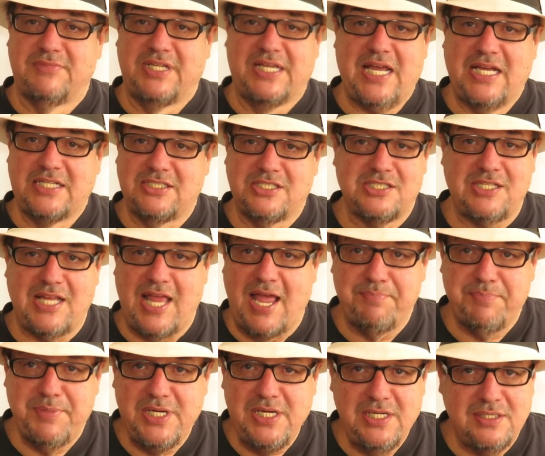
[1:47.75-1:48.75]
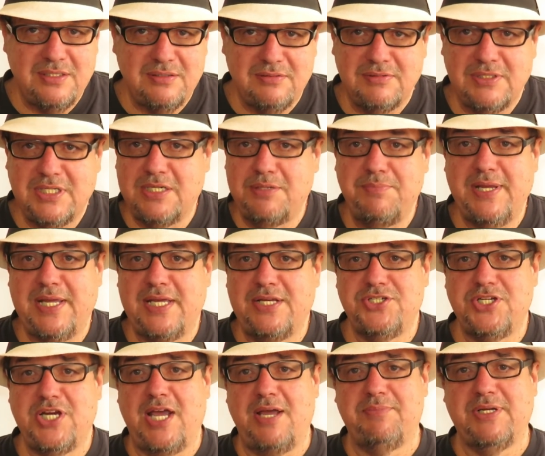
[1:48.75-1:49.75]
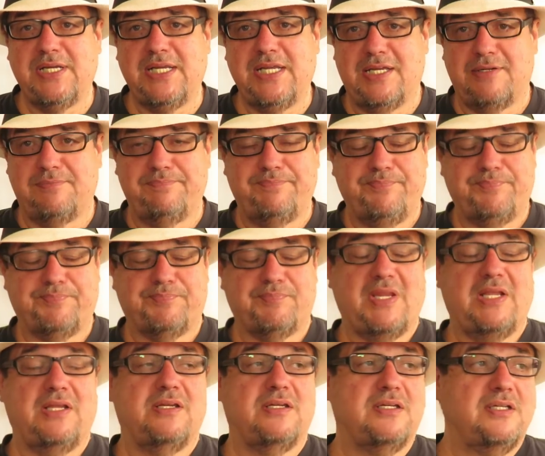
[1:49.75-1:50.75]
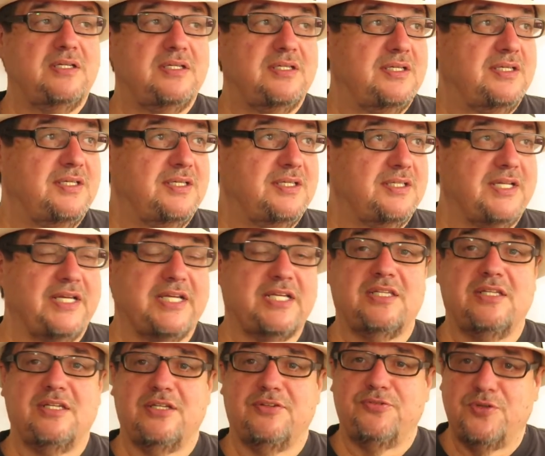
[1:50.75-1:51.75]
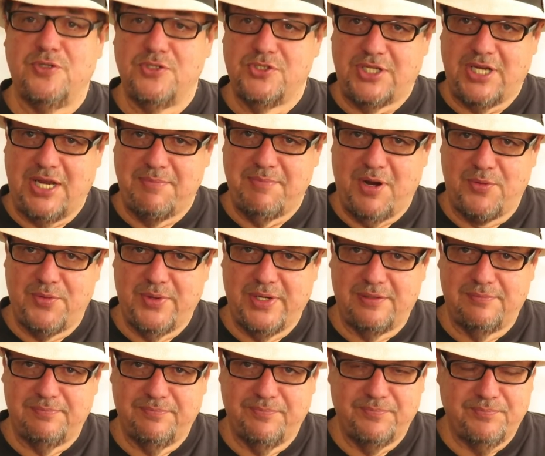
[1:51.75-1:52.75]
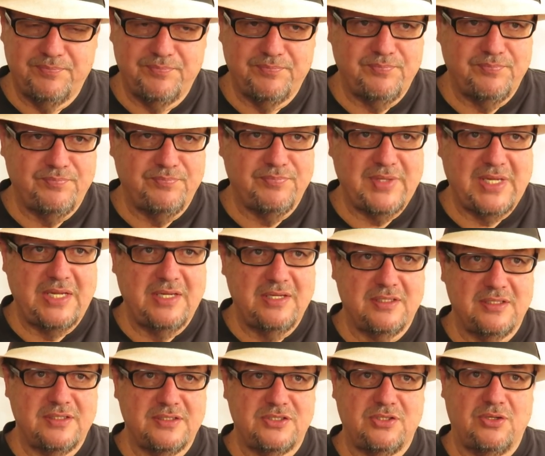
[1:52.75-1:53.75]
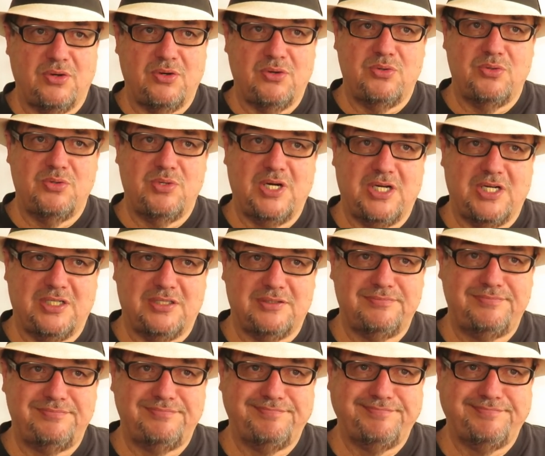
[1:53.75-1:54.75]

got sloppy and did a bad job again, like the first time I went. So